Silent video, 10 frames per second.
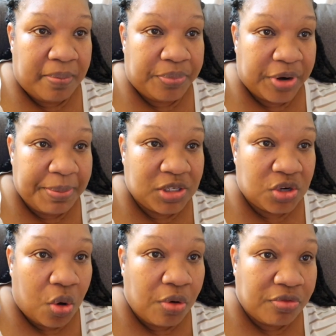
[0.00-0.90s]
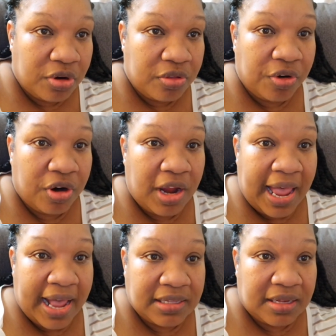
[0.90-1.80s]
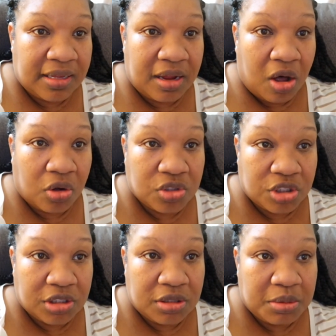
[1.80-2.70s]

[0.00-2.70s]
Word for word: pretty much over. They're at the altar